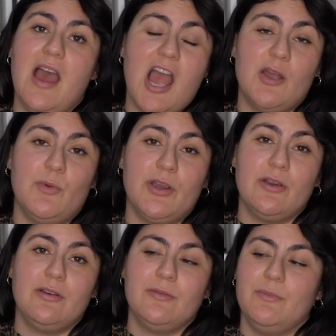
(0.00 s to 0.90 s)
I wear
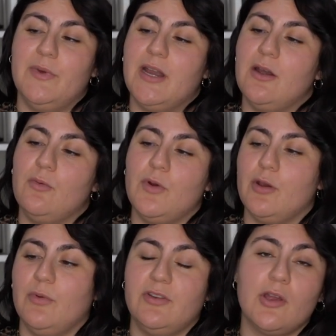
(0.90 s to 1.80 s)
her, but I don't wear her
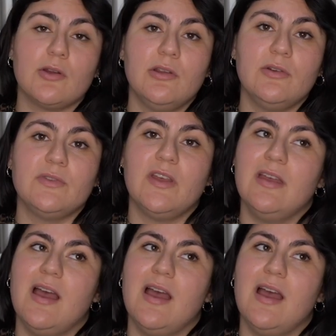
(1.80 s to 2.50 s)
with dark clothes.